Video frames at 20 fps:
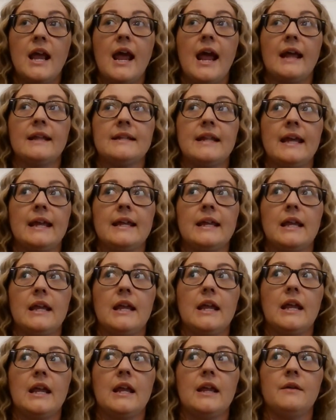And like
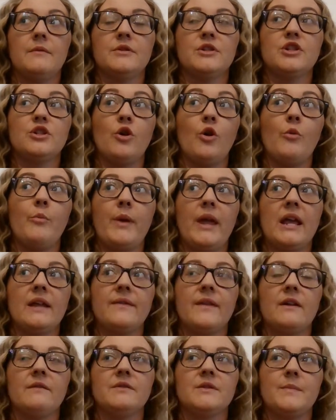it was so big
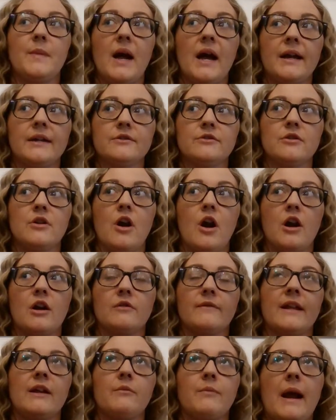that it was behind her
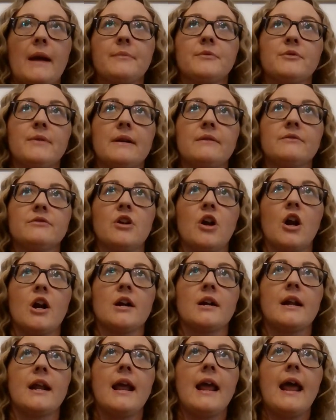heart, like wrapped around her
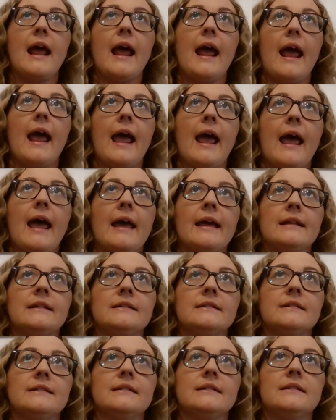heart
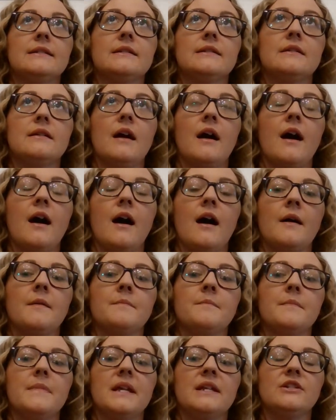and
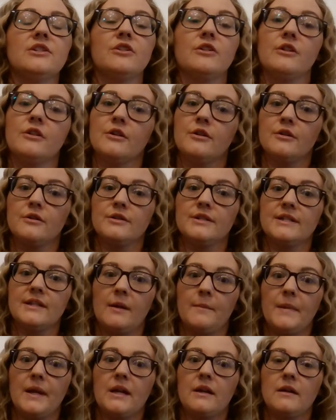into her
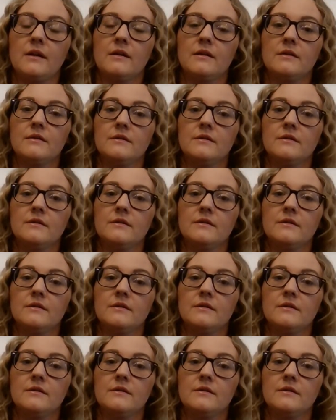stomach.